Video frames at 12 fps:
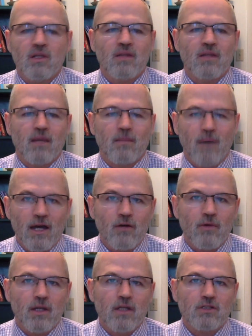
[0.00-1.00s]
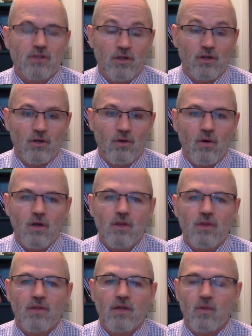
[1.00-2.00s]
that migrated to the north
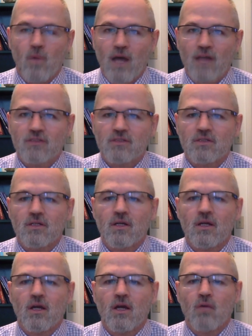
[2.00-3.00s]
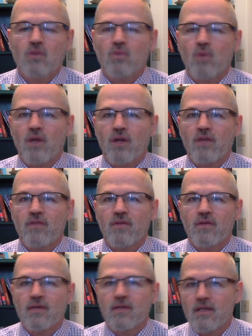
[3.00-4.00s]
and west was one of
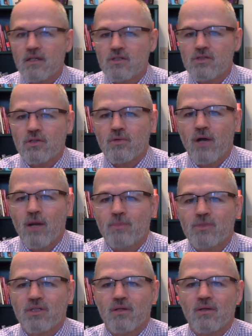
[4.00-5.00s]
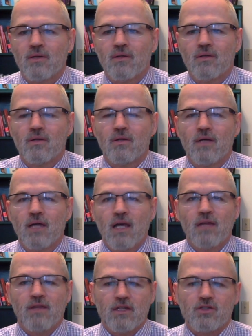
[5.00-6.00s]
interruption.
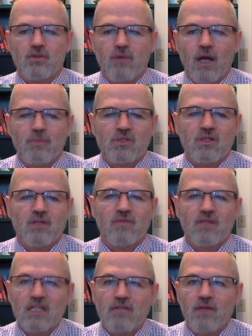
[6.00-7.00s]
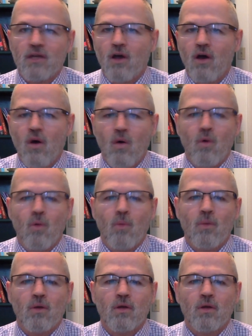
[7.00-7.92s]
The interruption of leaving home,